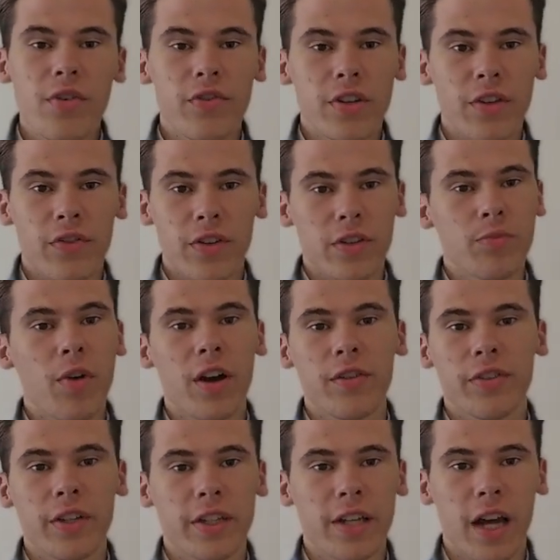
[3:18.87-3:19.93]
of different
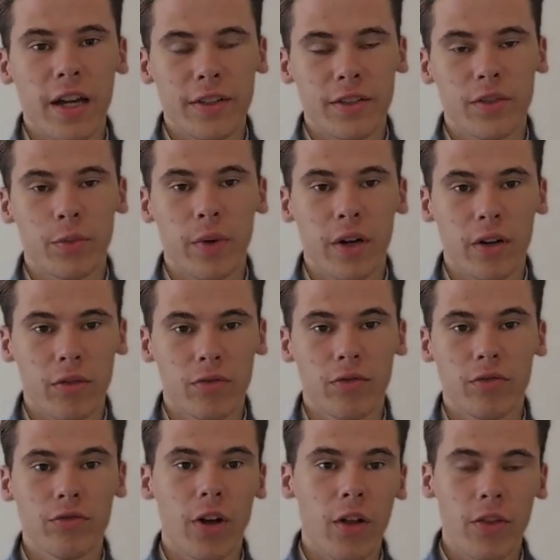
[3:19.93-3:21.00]
privacy attacks as well,
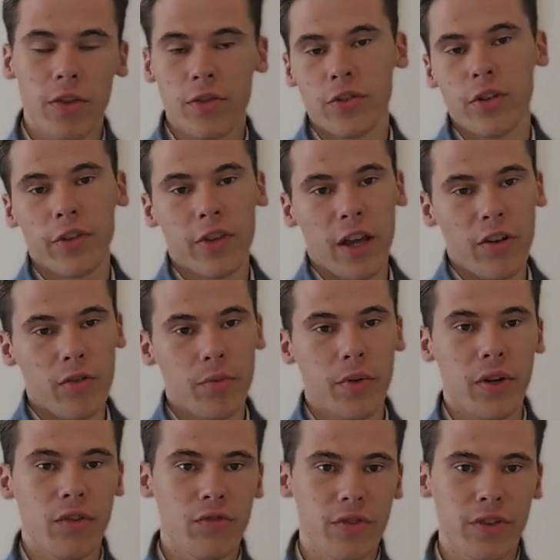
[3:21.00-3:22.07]
rather than just the attribute
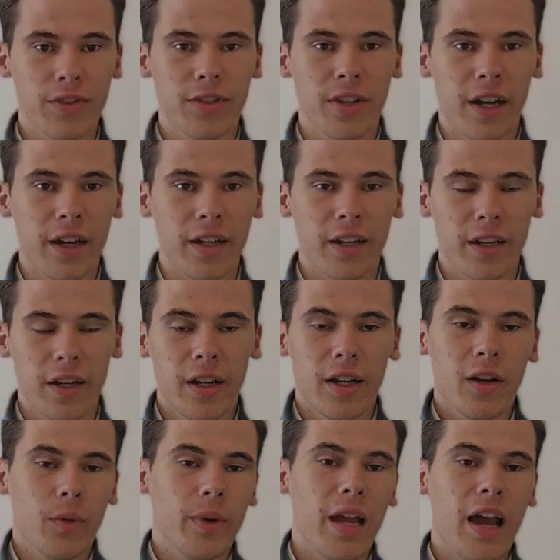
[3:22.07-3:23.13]
inference attack.
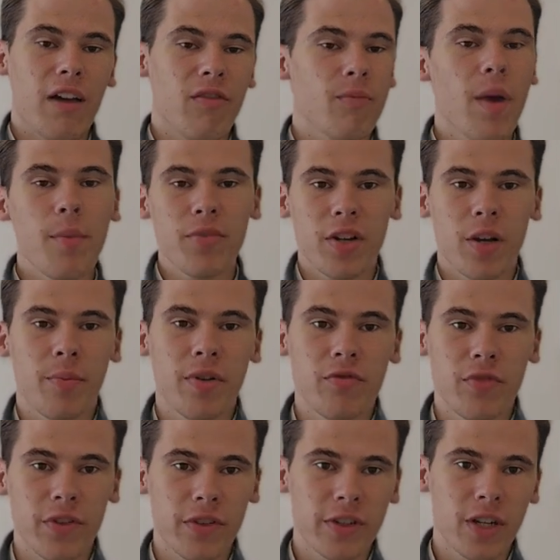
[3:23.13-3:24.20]
We have membership
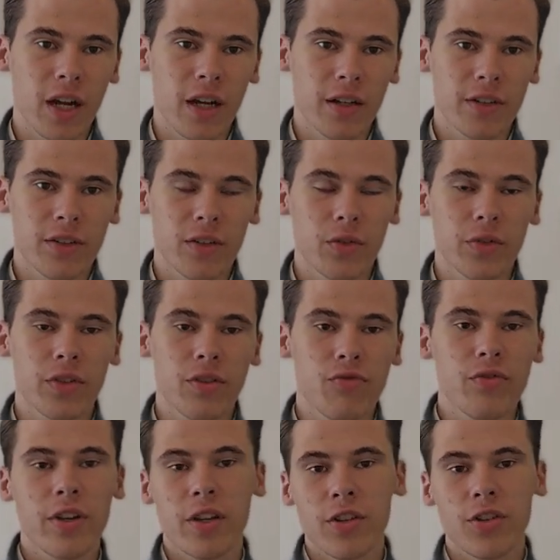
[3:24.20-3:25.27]
inference attacks and also
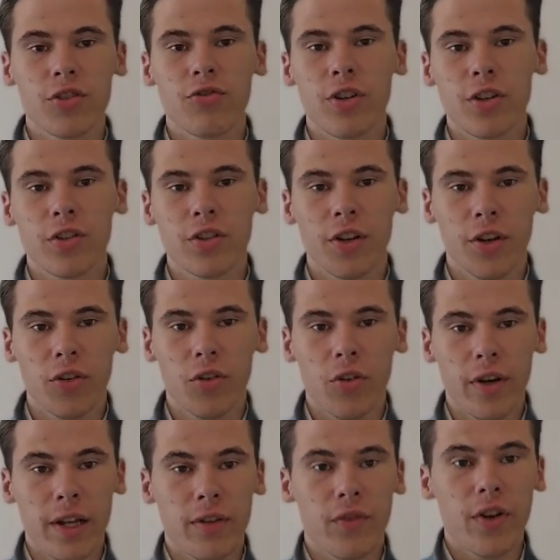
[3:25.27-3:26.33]
reconstruction or
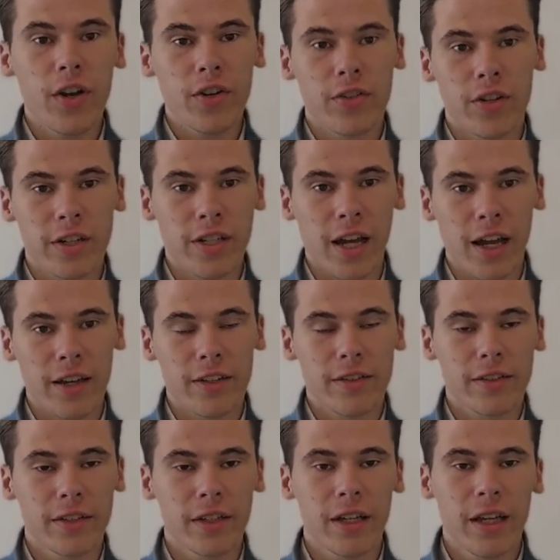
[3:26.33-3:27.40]
inversion attacks.
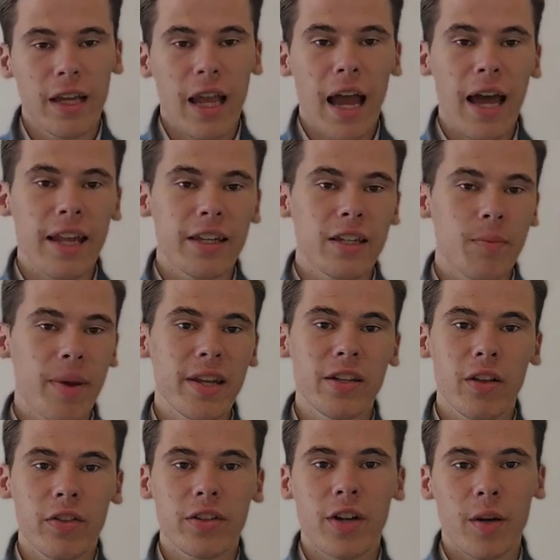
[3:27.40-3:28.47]
And depending
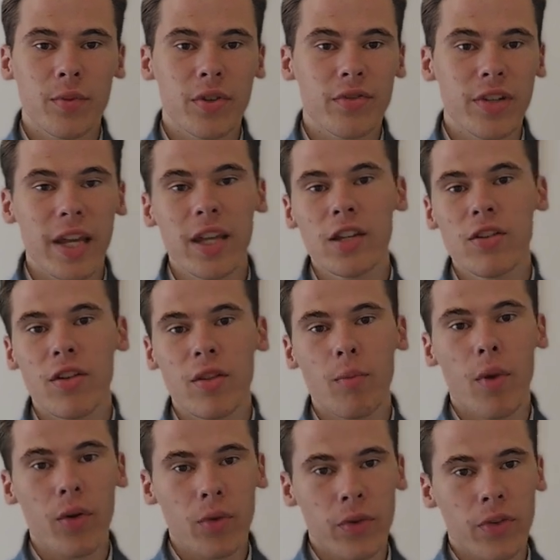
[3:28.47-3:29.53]
on the types of data and
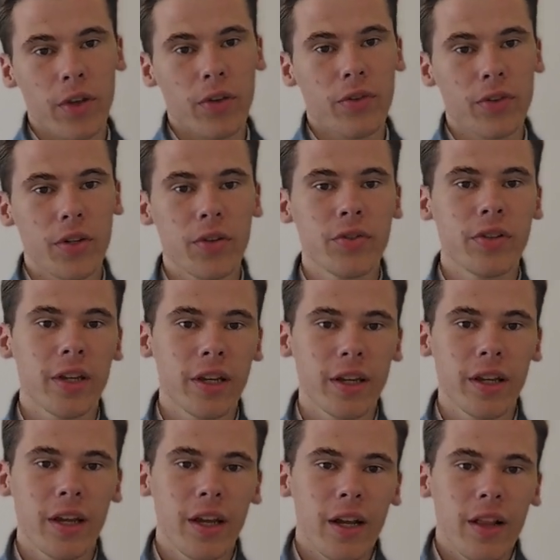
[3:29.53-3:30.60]
models that you're using,
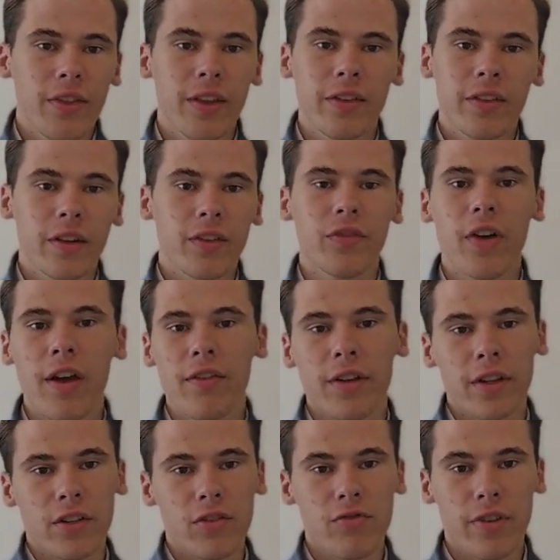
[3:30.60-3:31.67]
these can have varying
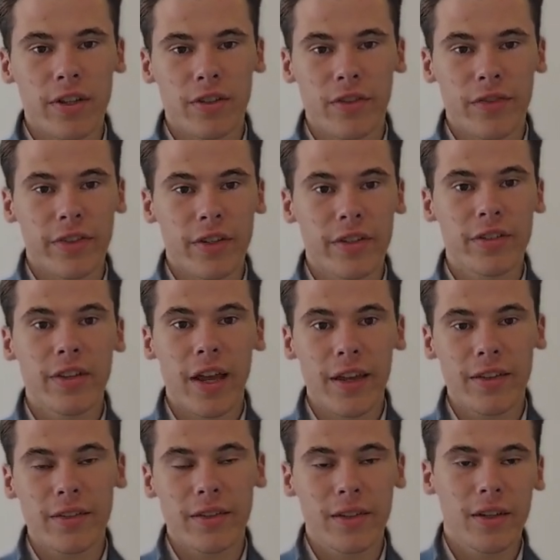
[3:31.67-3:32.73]
degrees of
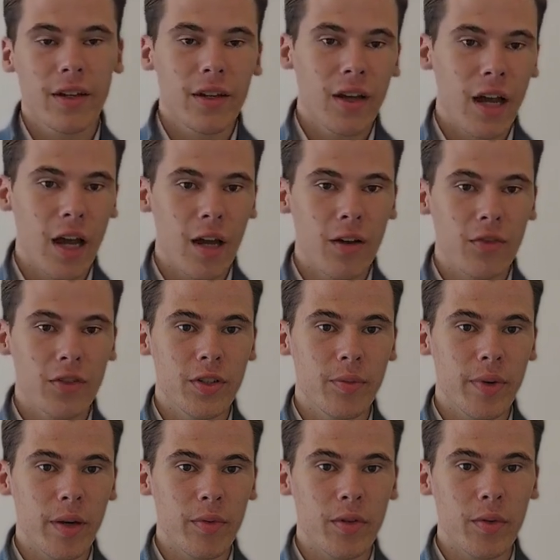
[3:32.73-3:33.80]
success to be
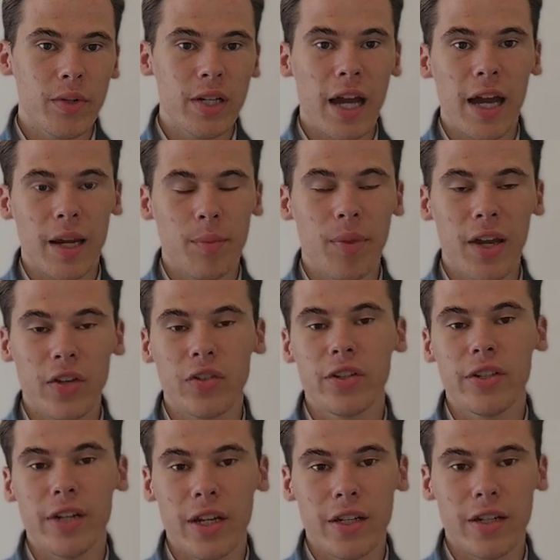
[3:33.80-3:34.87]
able to attack patient
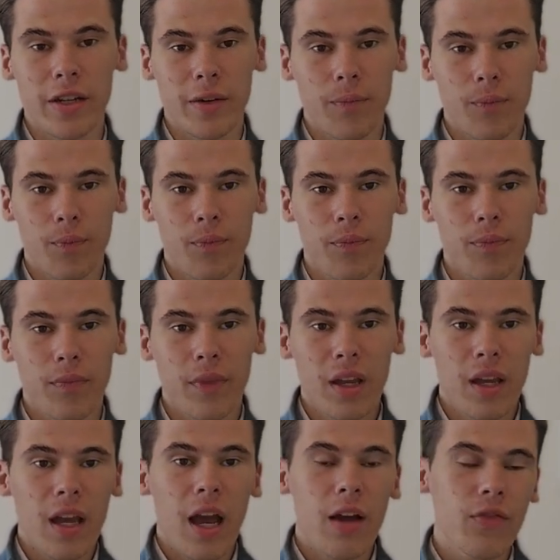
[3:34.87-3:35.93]
data.
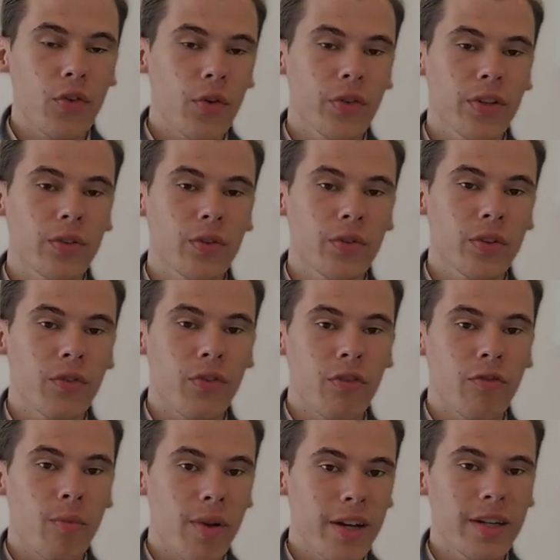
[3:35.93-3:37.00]
Of course, there's also
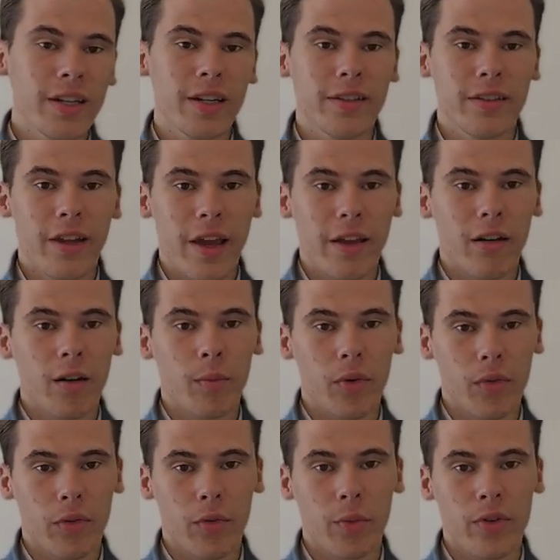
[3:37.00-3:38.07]
vulnerabilities in AI
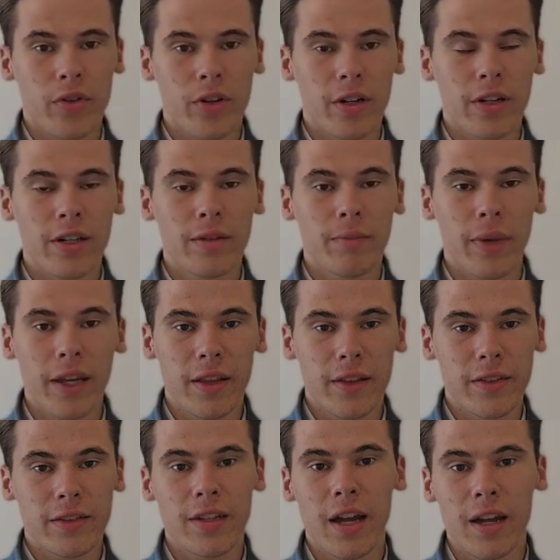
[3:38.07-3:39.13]
models which can make
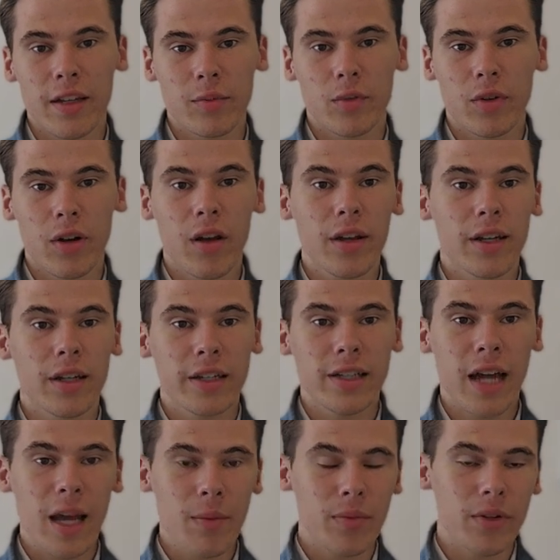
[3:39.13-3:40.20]
these attacks more likely to
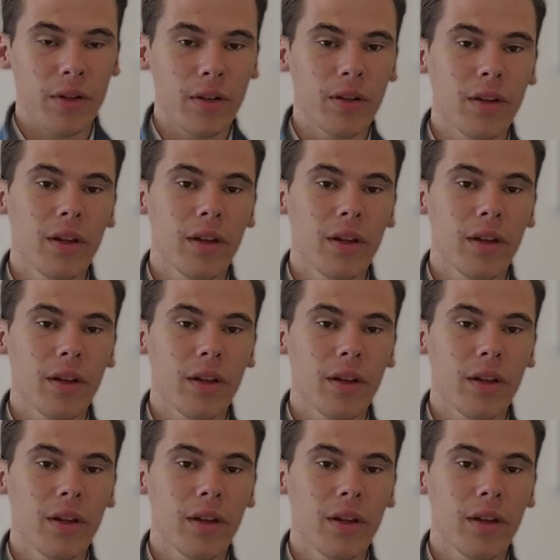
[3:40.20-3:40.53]
happen.